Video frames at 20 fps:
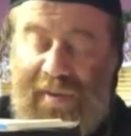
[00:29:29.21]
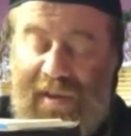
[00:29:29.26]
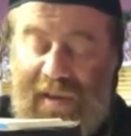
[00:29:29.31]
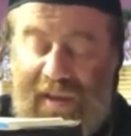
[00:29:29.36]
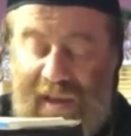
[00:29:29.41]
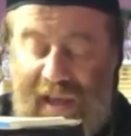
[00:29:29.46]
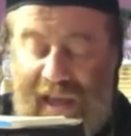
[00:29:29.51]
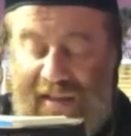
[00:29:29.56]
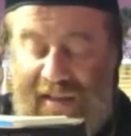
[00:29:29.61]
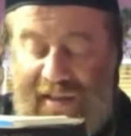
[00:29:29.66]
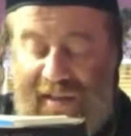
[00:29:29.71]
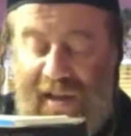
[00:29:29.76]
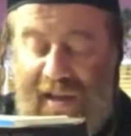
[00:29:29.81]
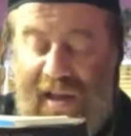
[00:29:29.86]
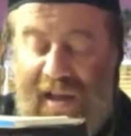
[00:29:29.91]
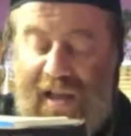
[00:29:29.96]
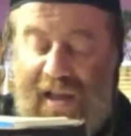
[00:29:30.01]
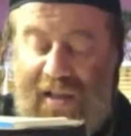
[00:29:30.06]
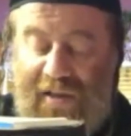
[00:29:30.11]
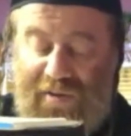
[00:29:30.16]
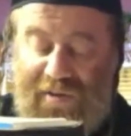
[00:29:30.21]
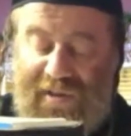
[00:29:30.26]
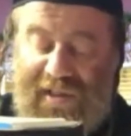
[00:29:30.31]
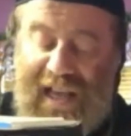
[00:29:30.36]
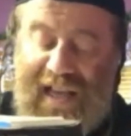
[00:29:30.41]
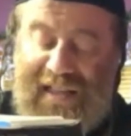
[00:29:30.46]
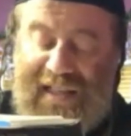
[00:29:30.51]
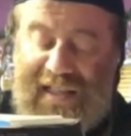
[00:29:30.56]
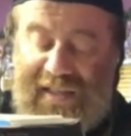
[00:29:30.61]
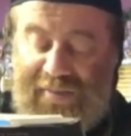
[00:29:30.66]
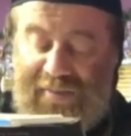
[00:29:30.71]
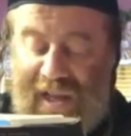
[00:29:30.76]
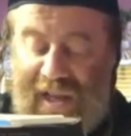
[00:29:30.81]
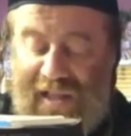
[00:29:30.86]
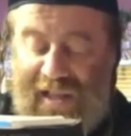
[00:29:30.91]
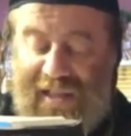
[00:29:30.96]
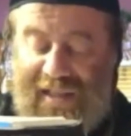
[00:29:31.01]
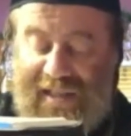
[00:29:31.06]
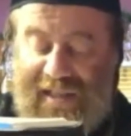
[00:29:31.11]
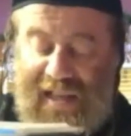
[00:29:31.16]
If he ate 2 slices of
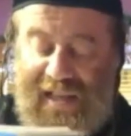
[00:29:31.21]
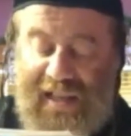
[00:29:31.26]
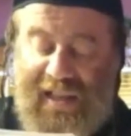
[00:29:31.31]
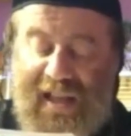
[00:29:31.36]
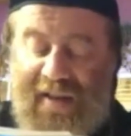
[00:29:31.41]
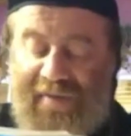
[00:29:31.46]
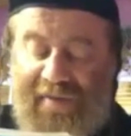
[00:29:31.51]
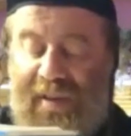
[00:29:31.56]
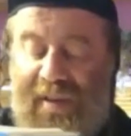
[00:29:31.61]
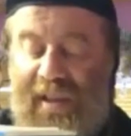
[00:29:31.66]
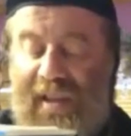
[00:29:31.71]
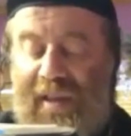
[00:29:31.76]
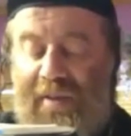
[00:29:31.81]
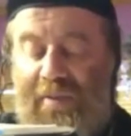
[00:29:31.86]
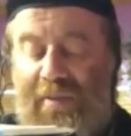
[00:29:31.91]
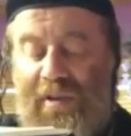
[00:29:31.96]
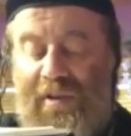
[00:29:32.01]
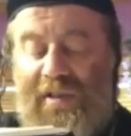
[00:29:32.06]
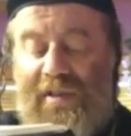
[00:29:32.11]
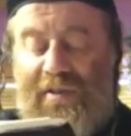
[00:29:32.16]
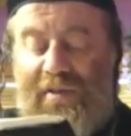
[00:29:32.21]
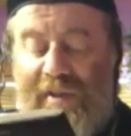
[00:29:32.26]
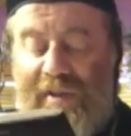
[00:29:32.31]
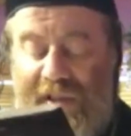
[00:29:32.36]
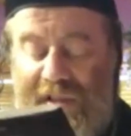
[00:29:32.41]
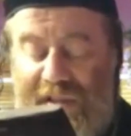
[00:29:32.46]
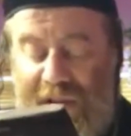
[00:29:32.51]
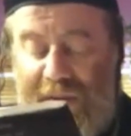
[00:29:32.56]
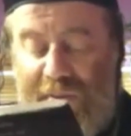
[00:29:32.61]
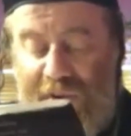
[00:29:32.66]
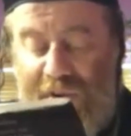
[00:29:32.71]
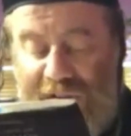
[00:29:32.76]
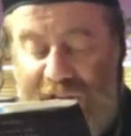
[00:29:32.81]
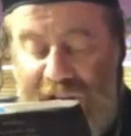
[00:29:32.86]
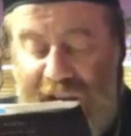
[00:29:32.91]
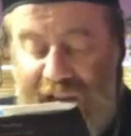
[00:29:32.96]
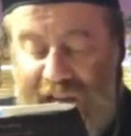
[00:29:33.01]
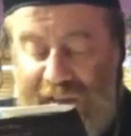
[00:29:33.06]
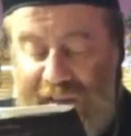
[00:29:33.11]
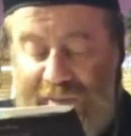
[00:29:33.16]
bread, it's not enough, and he wants to eat more
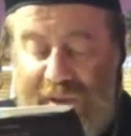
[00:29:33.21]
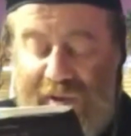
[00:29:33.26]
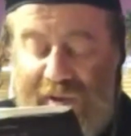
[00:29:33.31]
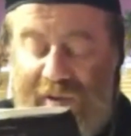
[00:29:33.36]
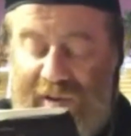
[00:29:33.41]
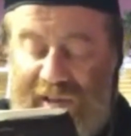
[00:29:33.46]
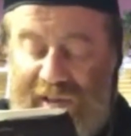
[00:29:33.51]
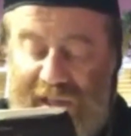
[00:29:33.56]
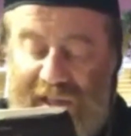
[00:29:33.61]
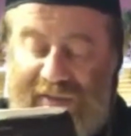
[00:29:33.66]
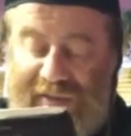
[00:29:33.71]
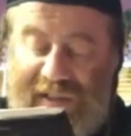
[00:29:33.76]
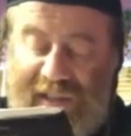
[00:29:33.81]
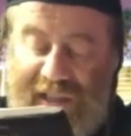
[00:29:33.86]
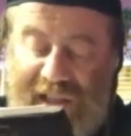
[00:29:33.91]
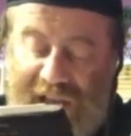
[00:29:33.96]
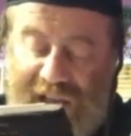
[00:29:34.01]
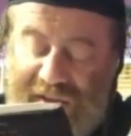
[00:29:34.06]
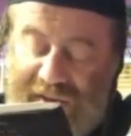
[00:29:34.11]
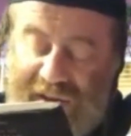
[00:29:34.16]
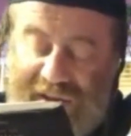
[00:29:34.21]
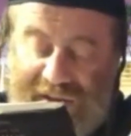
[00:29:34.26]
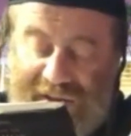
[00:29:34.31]
crackers because he's still hungry.